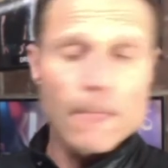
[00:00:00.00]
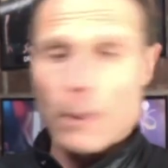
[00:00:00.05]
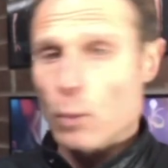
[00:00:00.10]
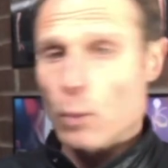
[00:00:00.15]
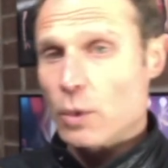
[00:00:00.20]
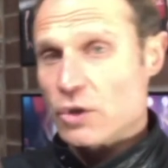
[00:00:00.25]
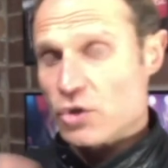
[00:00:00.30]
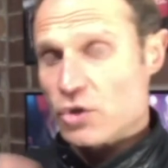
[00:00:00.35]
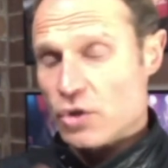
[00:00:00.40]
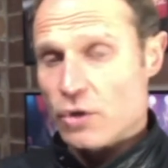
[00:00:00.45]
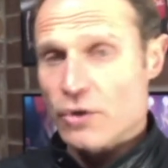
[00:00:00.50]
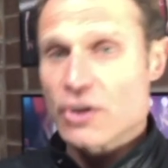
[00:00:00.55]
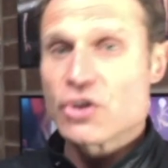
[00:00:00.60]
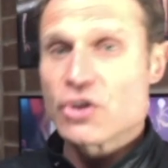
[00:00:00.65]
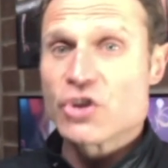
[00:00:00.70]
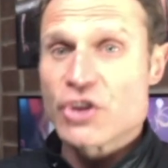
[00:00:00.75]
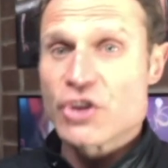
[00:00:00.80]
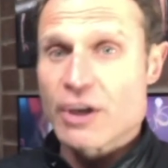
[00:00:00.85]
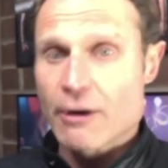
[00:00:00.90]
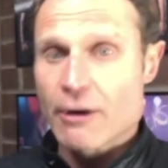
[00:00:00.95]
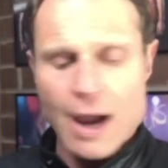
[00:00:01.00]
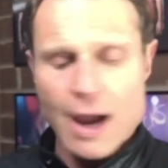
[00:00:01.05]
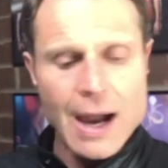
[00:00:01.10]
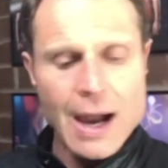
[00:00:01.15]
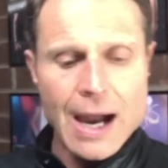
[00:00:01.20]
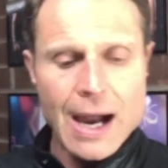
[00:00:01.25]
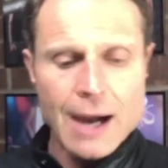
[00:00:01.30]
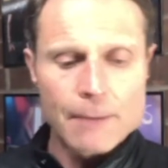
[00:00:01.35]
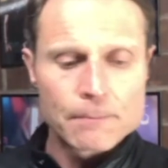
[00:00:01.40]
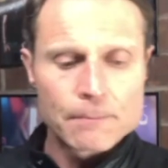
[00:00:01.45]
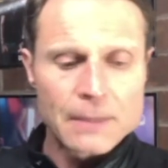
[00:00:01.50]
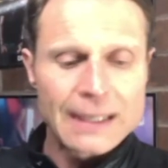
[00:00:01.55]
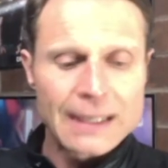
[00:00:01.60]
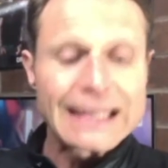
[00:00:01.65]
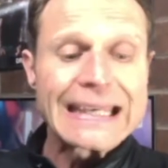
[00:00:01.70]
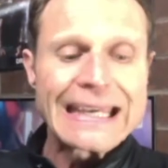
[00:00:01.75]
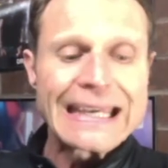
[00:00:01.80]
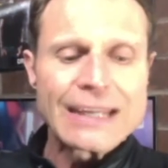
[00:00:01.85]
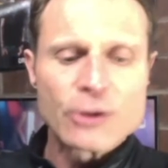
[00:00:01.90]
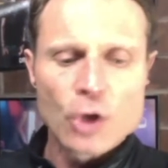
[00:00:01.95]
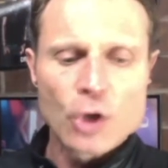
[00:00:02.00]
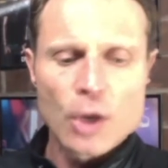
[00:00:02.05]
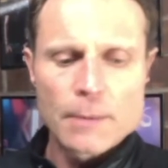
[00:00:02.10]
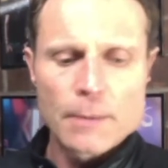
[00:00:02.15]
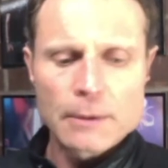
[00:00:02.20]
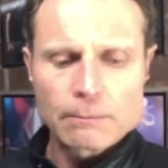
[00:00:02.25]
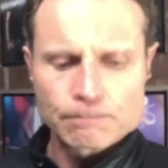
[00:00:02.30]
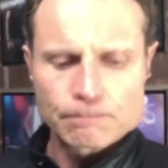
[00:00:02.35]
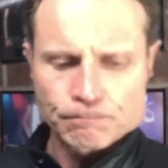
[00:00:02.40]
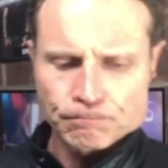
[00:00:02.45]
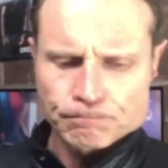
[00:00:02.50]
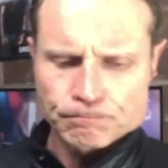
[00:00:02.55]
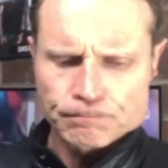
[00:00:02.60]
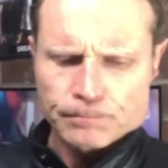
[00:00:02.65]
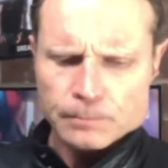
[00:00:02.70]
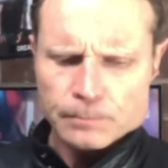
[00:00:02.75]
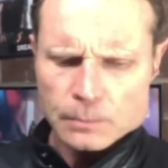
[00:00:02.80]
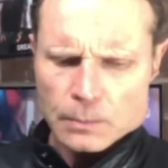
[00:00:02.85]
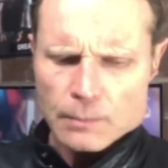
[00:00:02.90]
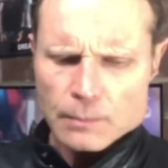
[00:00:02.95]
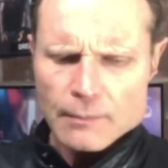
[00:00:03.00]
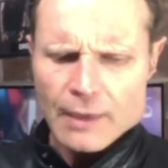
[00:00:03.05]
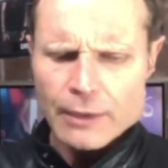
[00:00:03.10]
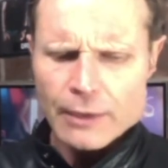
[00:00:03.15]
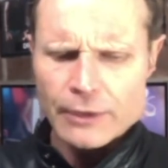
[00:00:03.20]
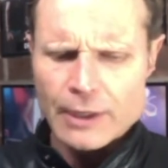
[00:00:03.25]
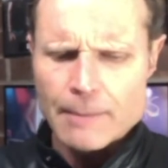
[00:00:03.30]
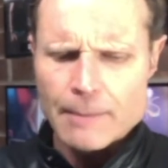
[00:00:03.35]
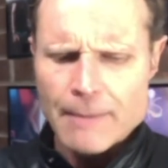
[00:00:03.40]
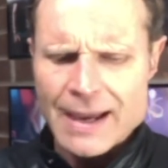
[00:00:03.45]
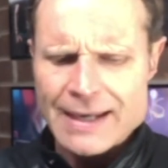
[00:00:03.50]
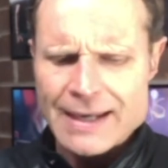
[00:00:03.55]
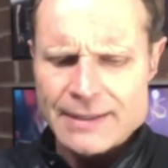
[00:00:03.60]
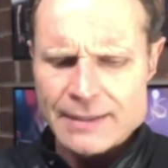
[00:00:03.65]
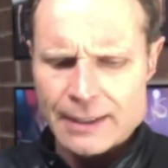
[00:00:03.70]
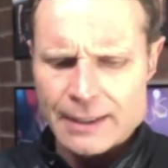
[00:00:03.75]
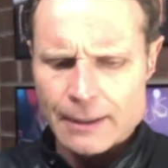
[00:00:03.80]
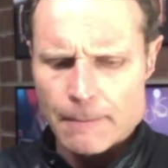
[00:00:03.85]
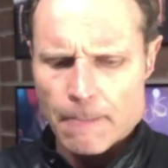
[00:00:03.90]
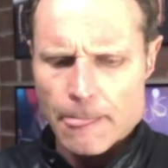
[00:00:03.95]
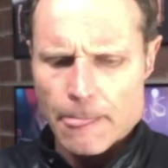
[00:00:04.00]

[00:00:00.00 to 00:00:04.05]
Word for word: which this year are Keith Urban, the amazing